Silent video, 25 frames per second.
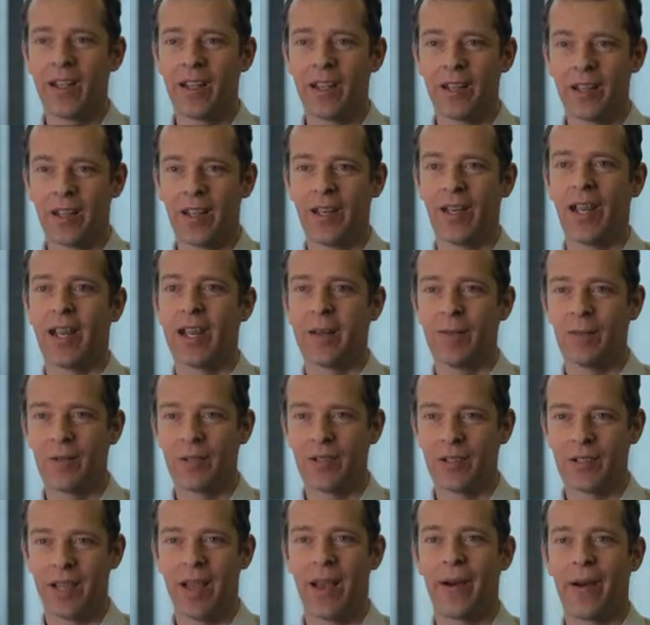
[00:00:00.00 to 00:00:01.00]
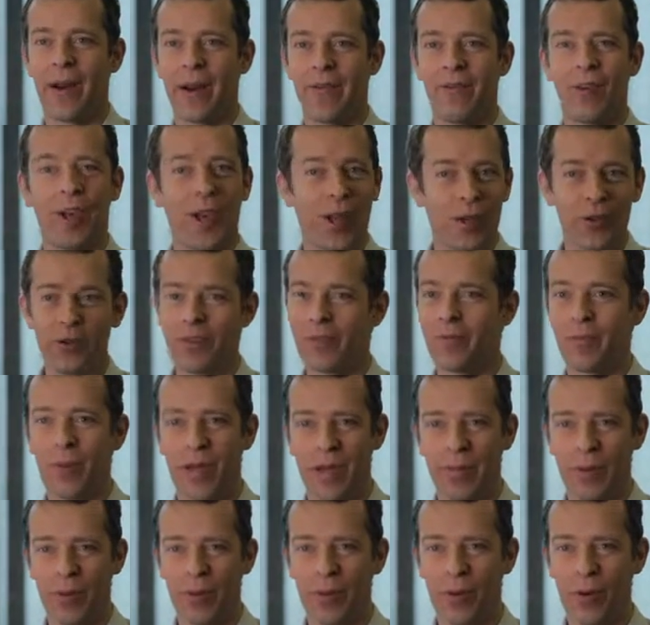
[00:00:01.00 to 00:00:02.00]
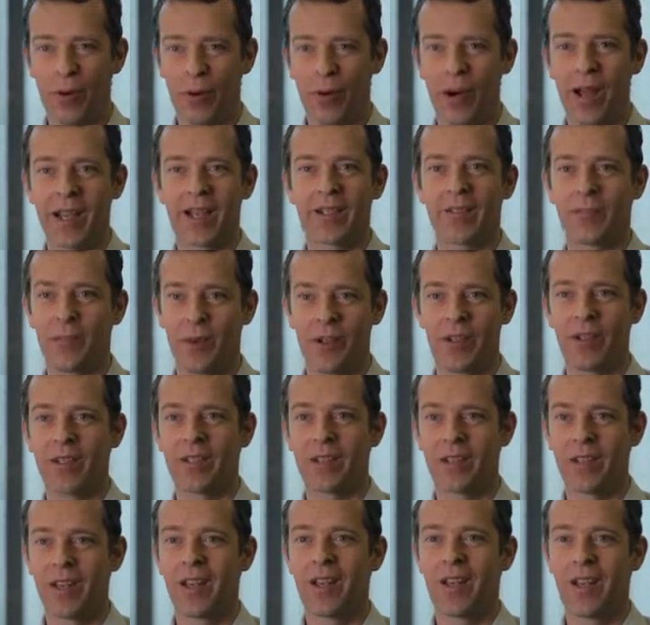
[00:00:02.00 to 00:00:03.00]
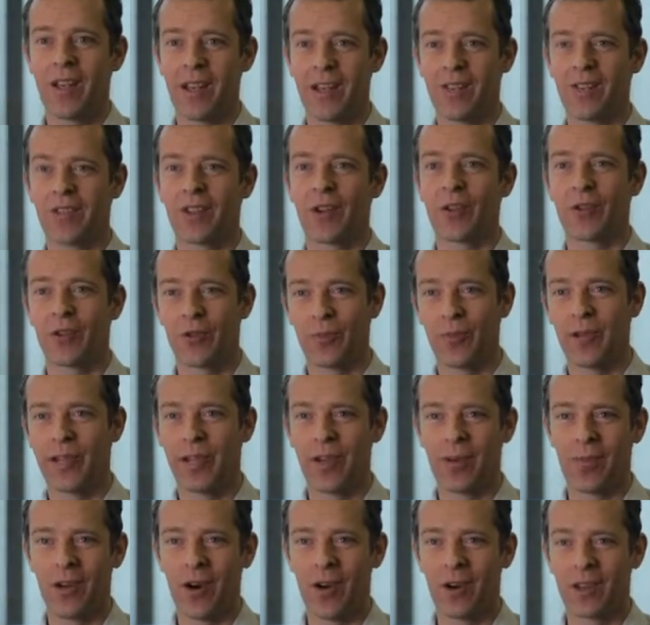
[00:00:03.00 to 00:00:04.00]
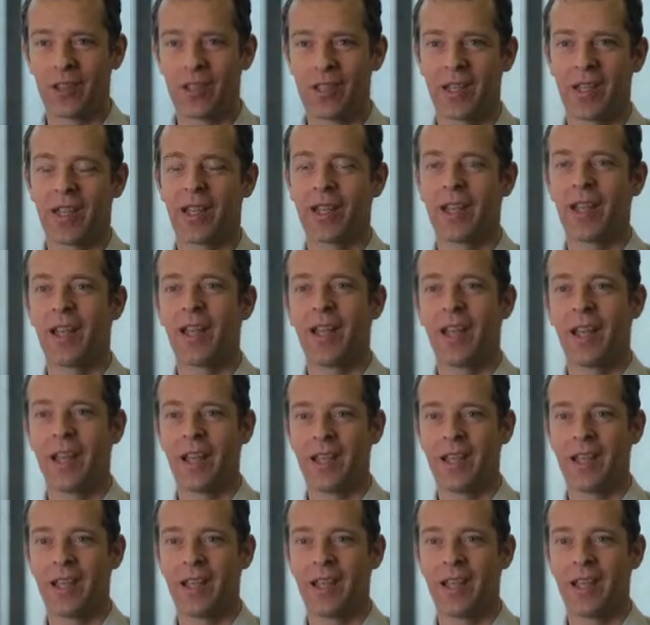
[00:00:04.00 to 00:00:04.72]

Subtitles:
is that labels now have loads of people who are experts in social media marketing,